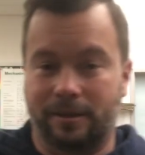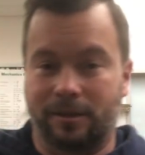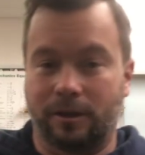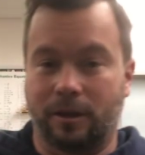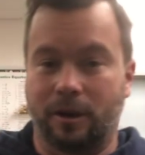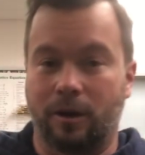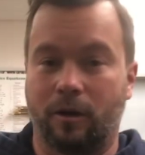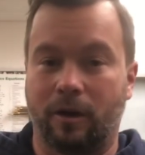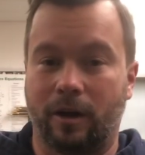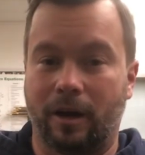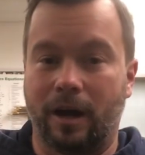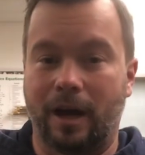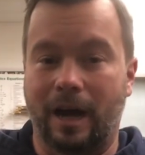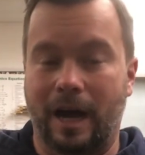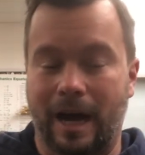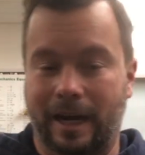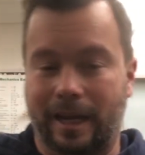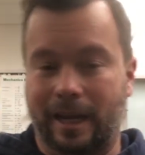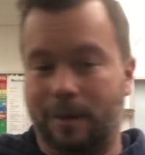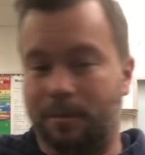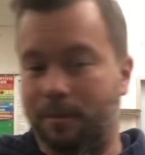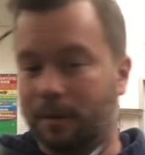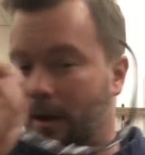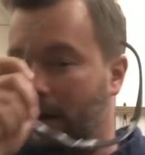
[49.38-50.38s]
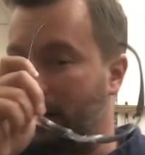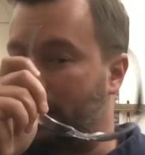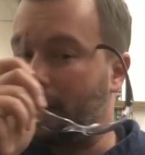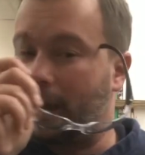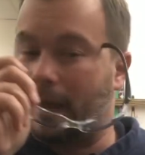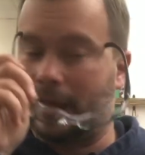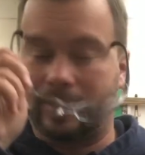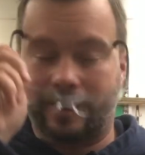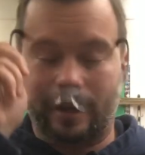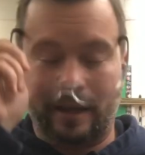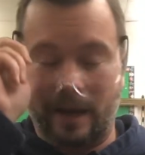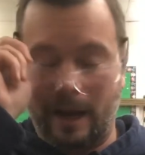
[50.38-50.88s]
So a hockey puck
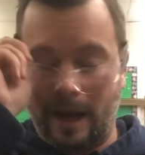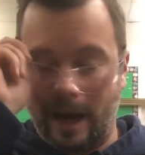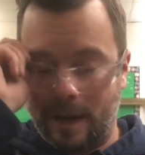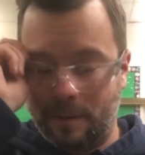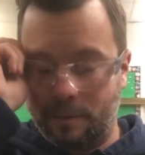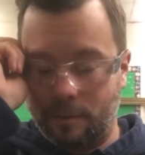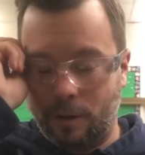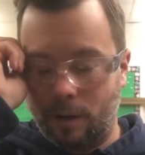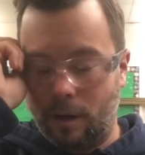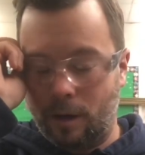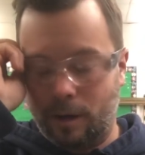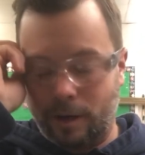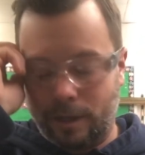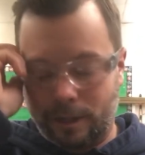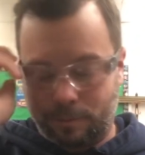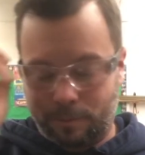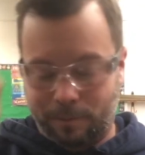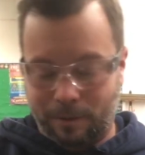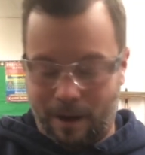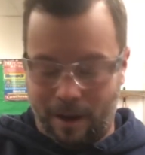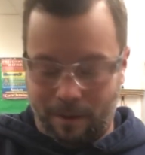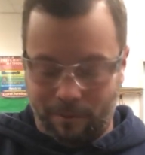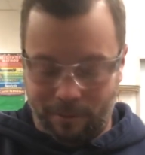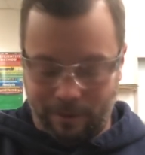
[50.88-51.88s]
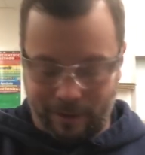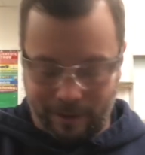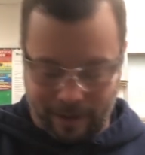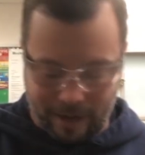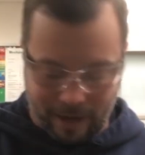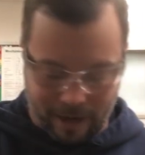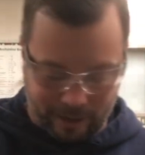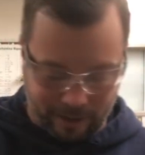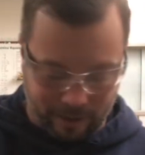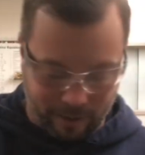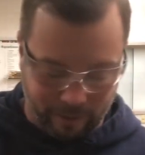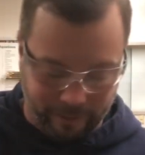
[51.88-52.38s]
at the eyeball is probably
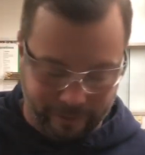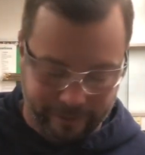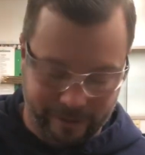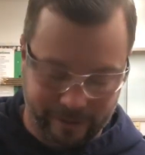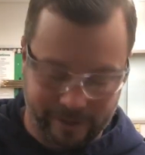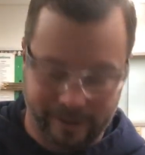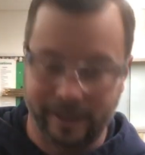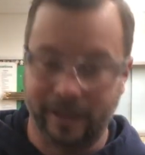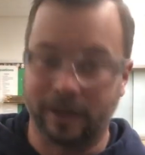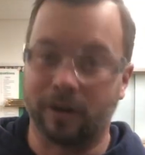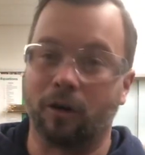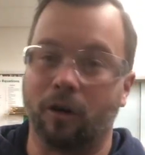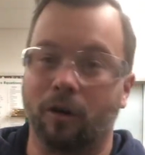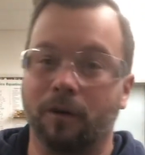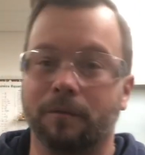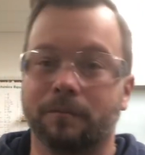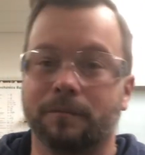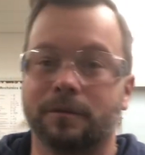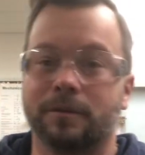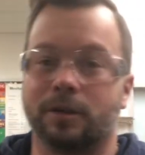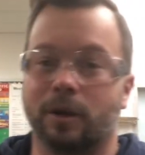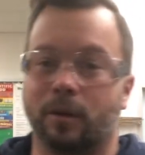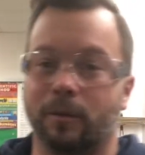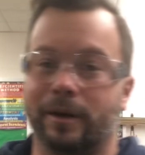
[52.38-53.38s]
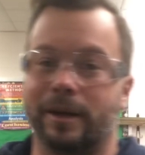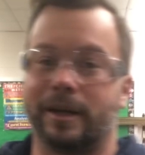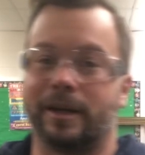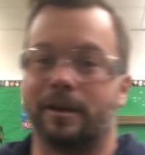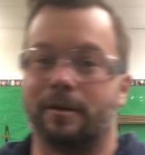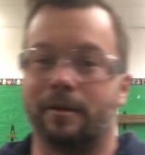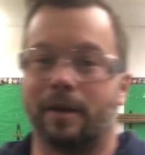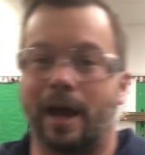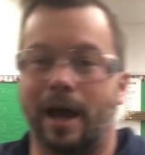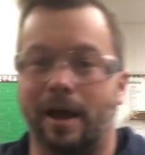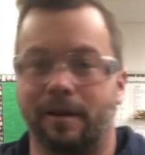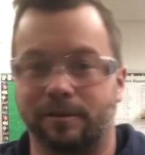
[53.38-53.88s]
not going to tickle. So we need
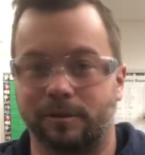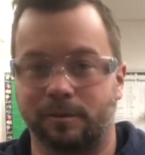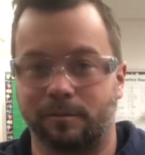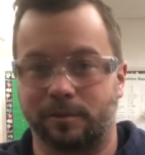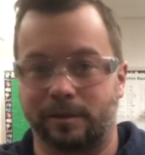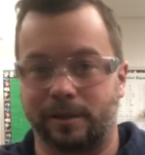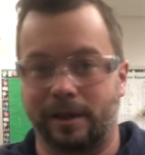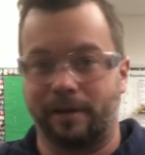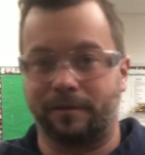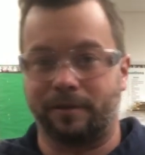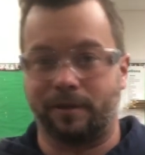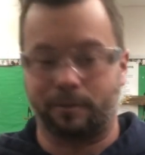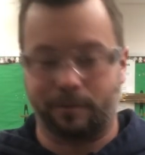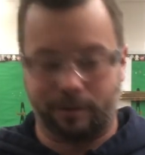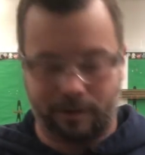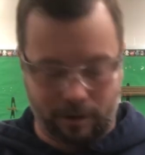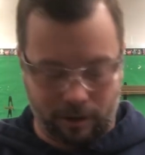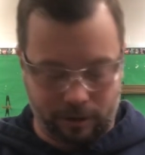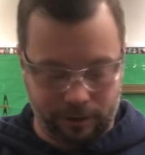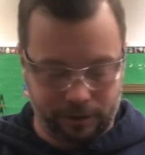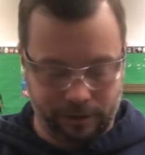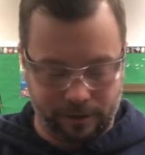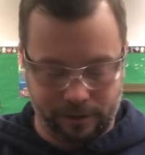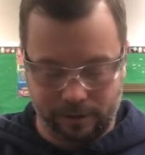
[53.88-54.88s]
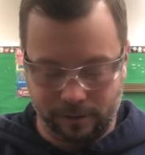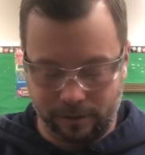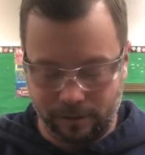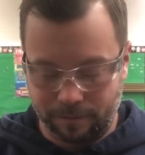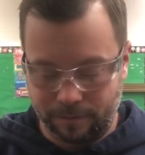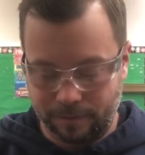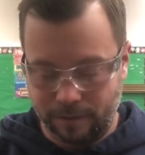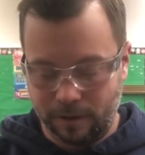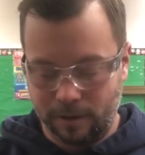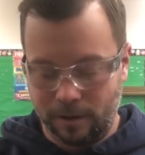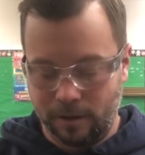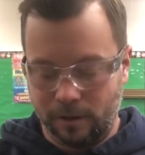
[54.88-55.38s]
to have some safety precautions.
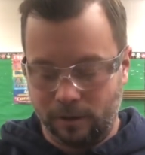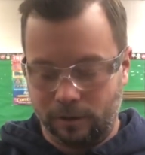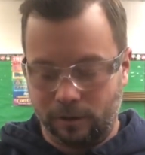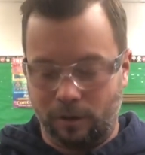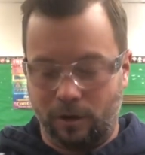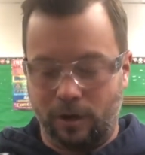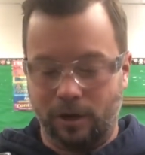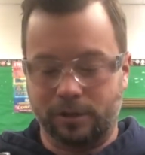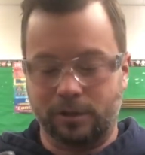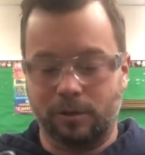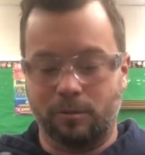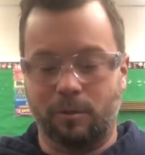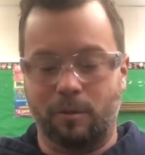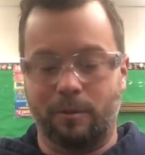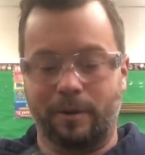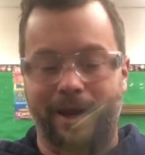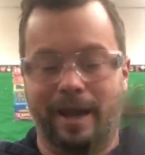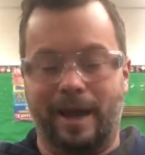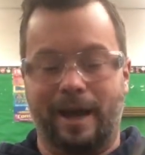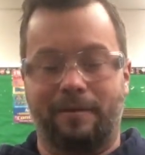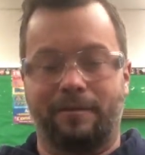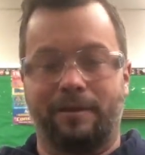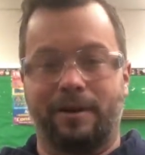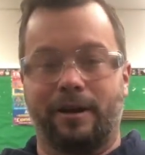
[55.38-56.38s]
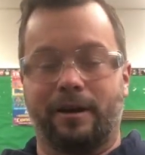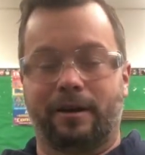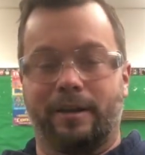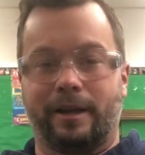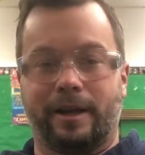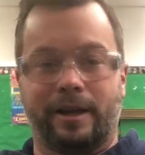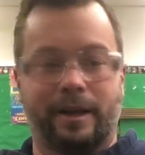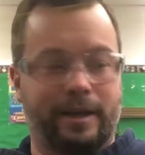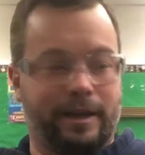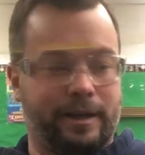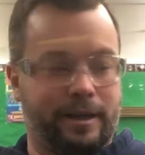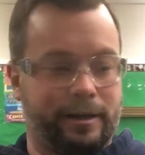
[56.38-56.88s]
So also what we have here
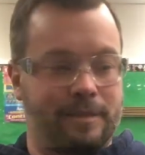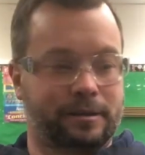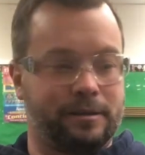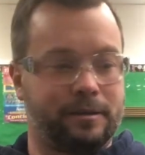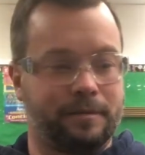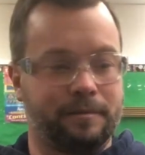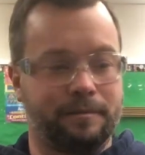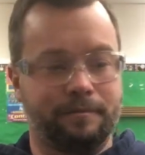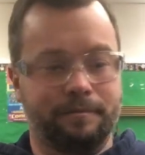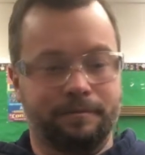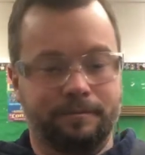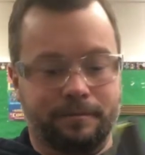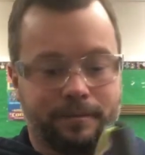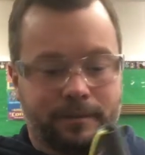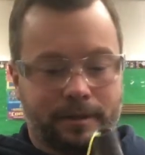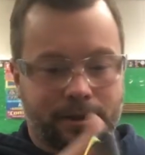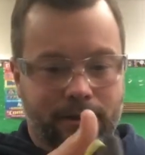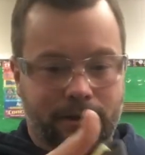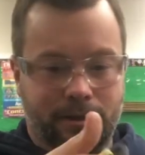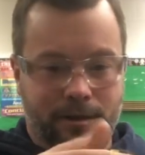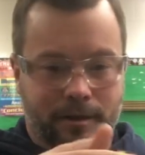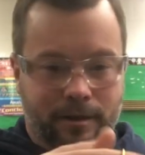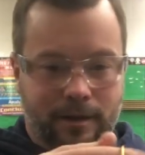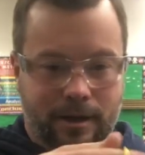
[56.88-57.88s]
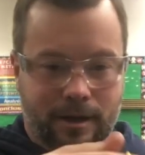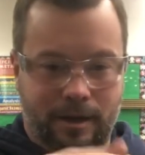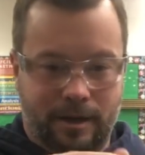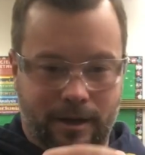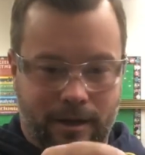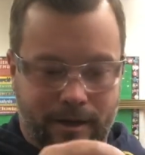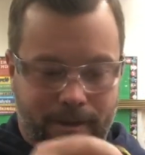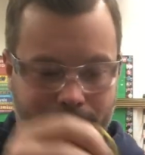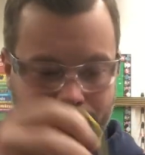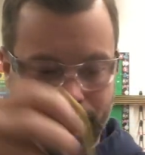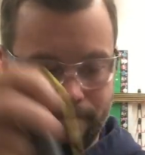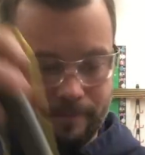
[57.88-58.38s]
is,
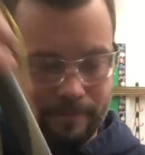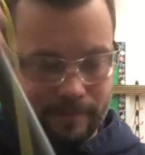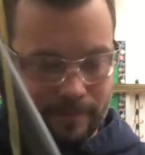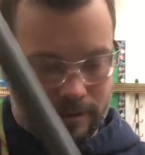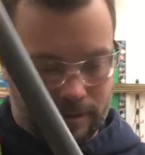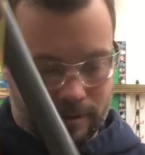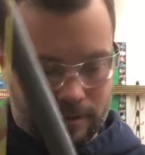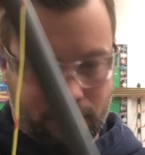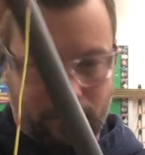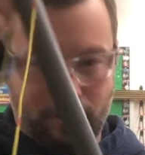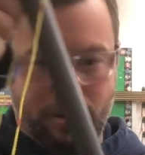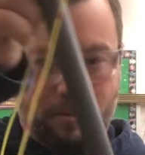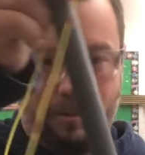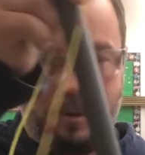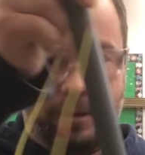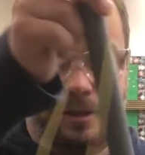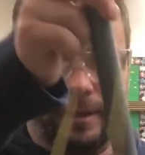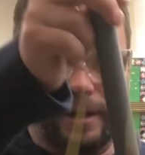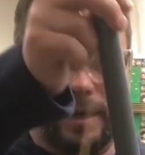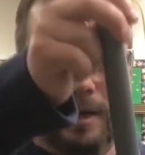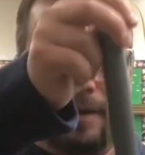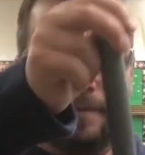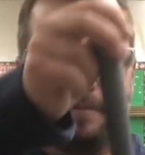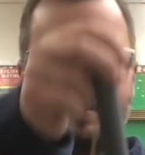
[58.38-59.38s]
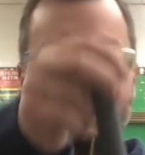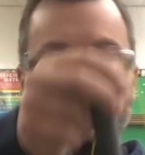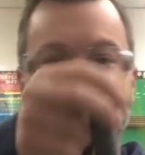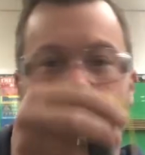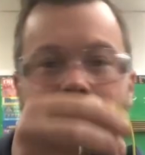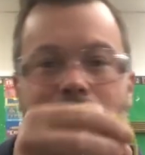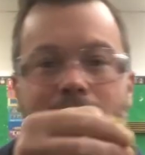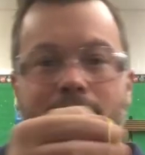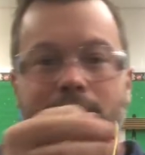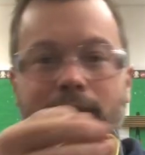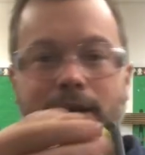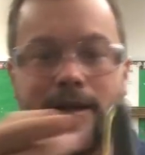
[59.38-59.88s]
hold on one second,
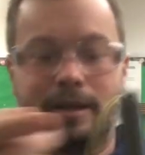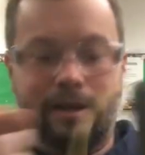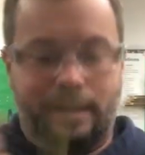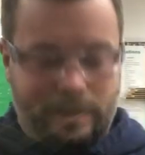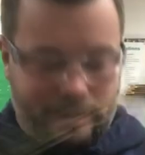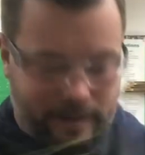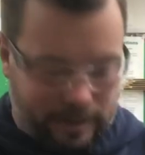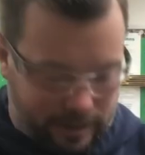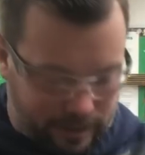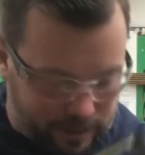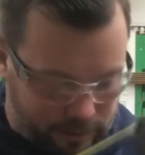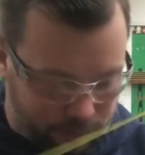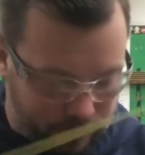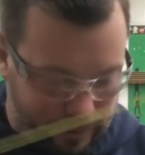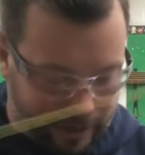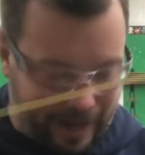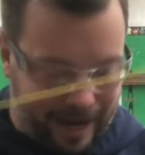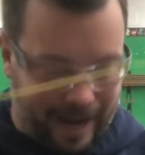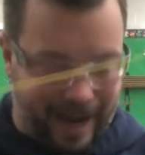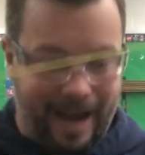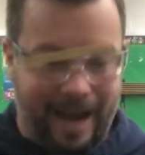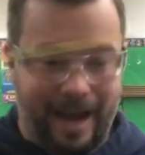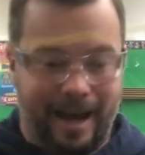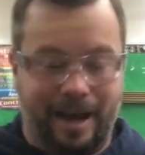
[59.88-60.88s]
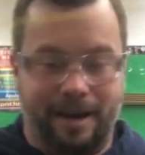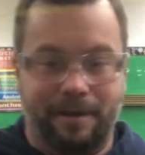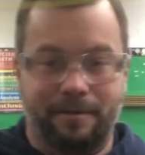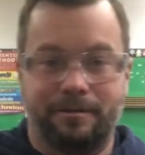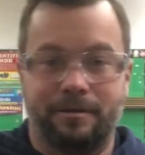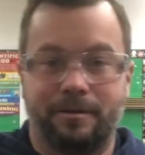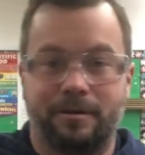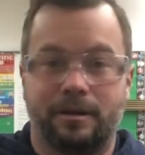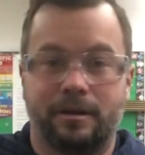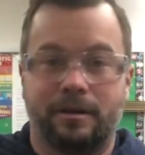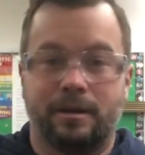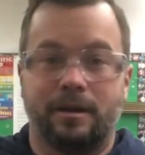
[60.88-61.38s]
is we have
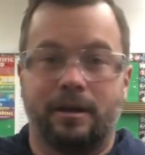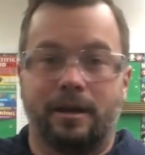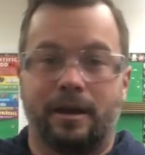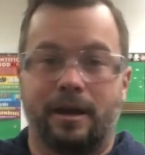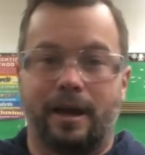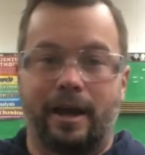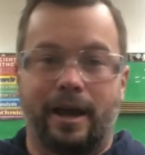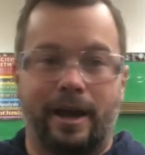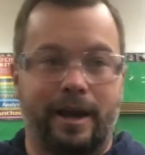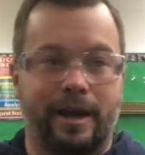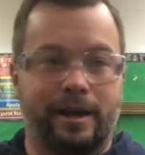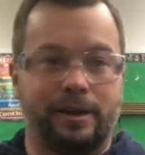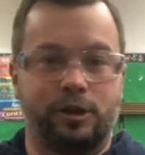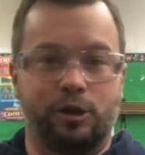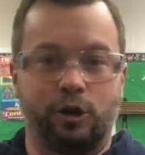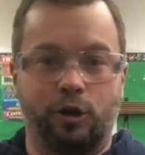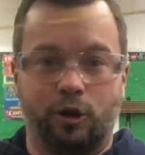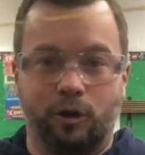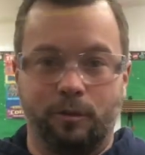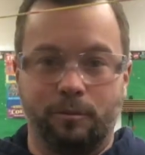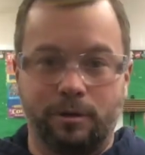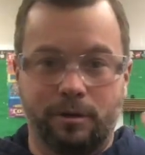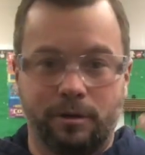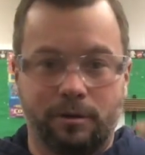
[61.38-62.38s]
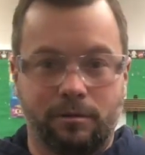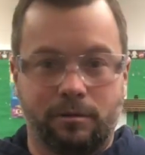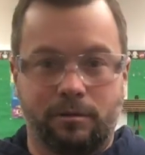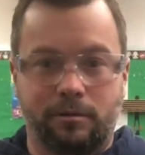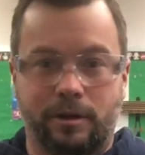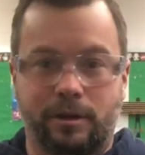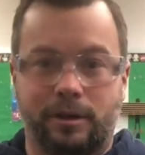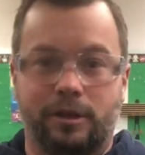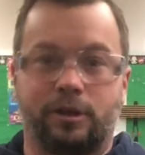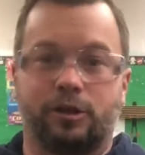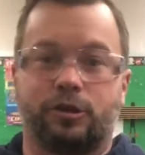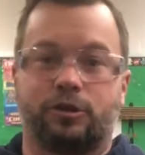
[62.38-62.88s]
a tube
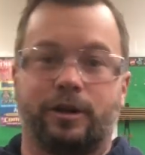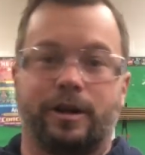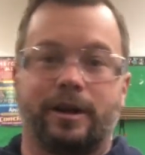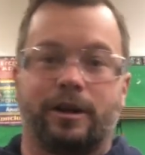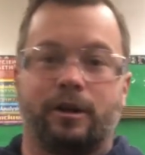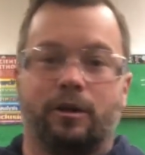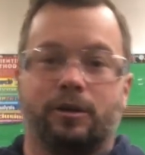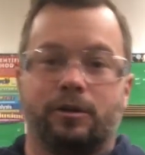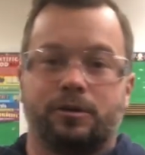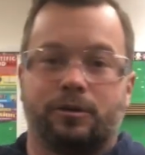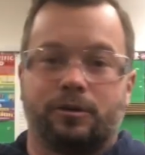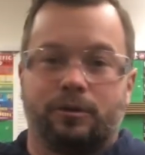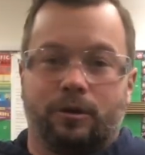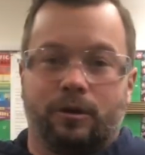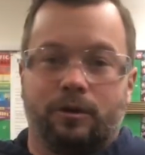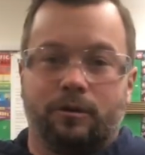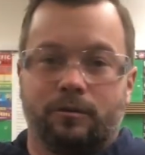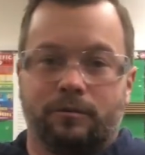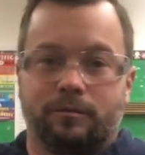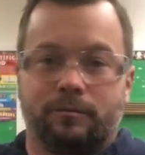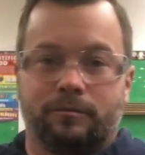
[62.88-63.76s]
that the string goes through,